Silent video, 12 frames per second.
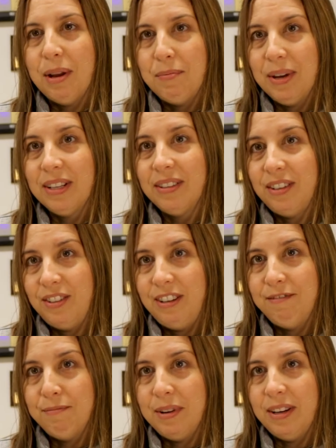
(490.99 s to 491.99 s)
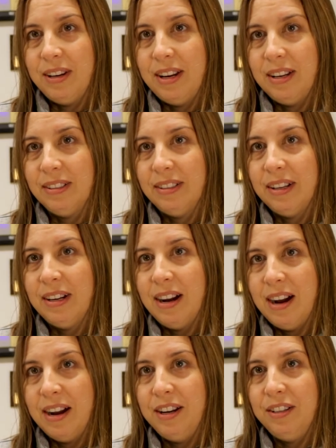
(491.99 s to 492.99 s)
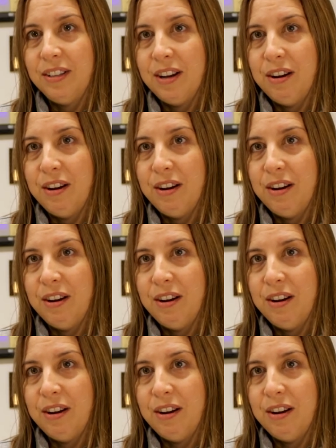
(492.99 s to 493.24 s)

My biggest achievement is the kind